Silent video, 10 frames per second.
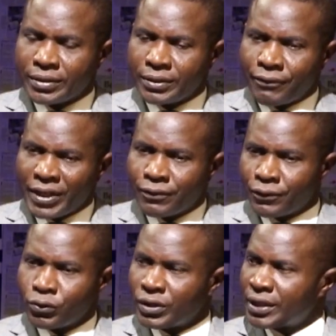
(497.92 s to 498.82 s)
the first
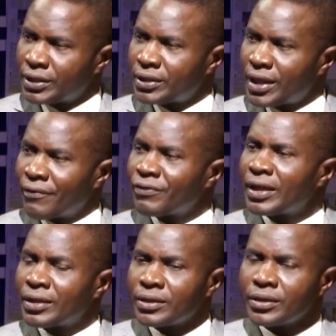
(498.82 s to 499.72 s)
few days
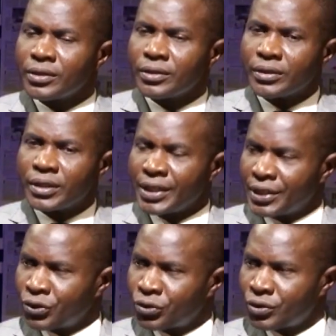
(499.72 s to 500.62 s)
after the
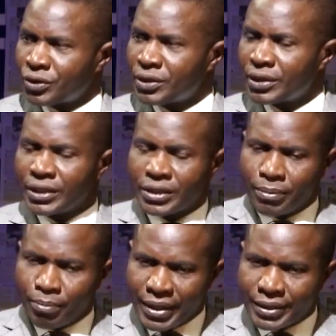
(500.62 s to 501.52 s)
injuries is
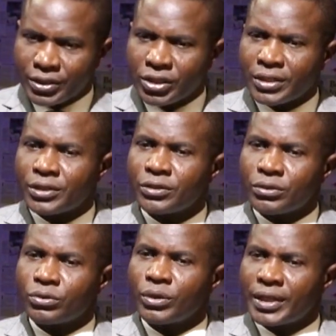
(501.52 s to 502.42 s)
the best chance
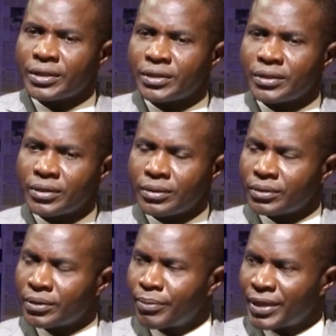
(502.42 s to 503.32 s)
to get
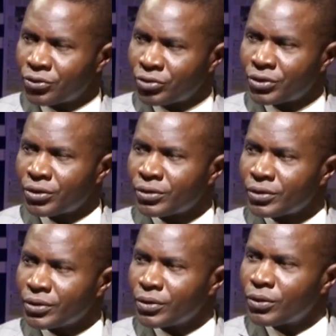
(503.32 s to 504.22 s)
the best
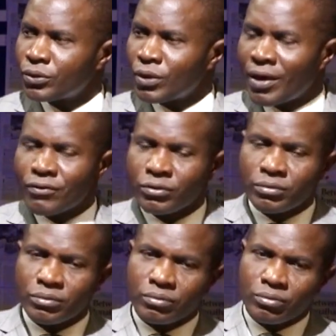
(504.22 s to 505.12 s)
result. So
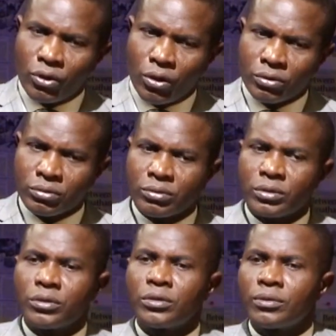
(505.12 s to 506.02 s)
having gone
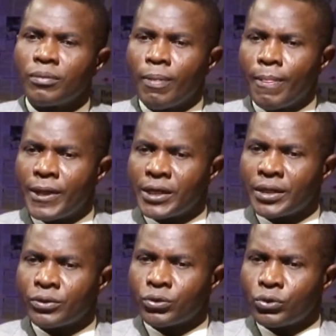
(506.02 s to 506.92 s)

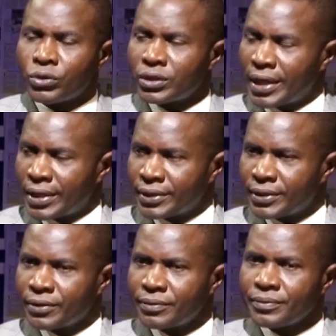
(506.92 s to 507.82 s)
to those
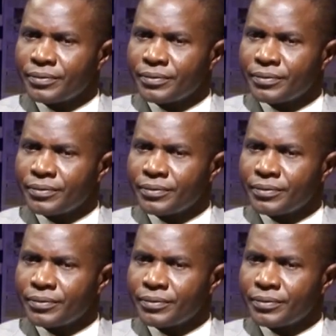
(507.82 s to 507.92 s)
guys,